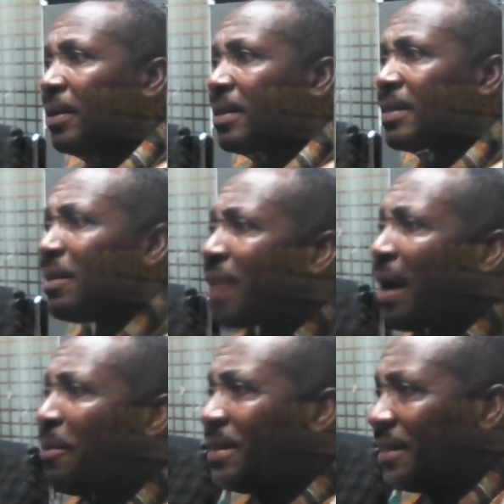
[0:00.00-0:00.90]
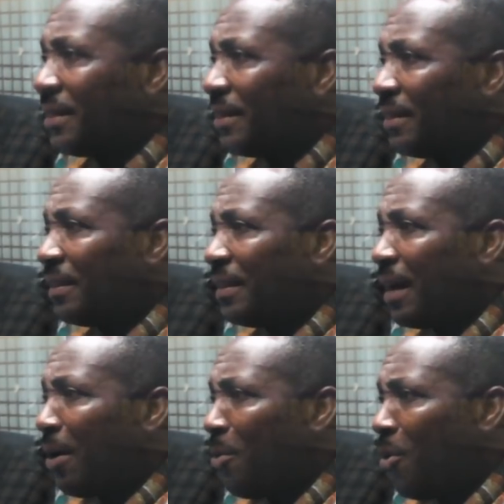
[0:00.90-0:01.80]
Central region.
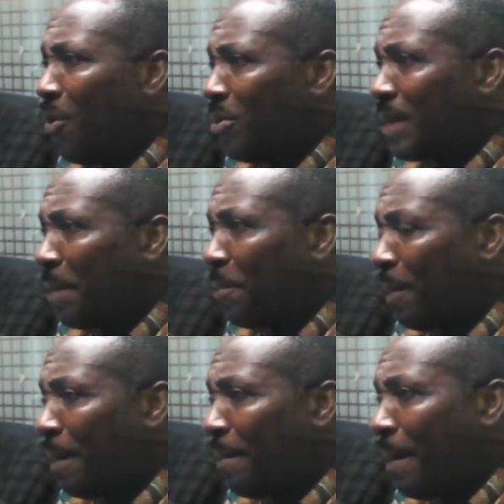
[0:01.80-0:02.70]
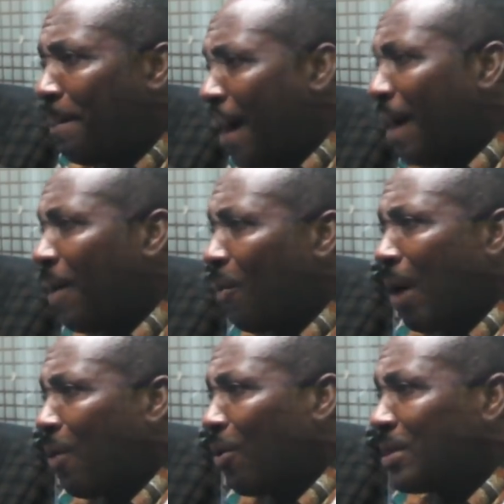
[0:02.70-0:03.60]
Who say problem beba
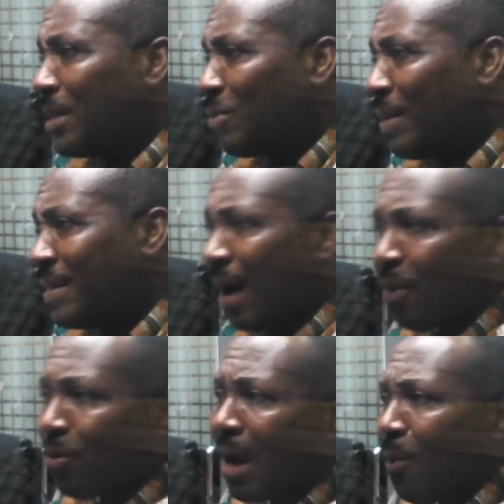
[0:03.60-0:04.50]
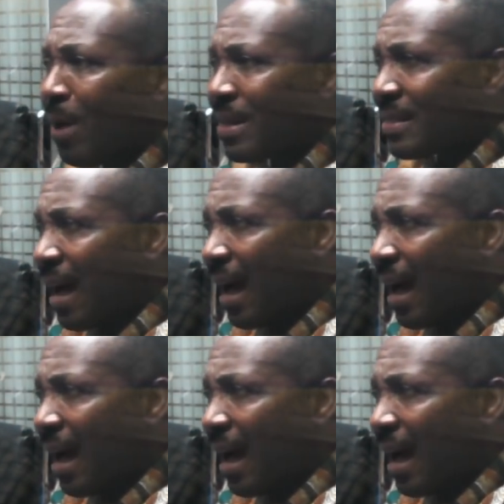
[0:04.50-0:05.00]
one constituency Aguna West.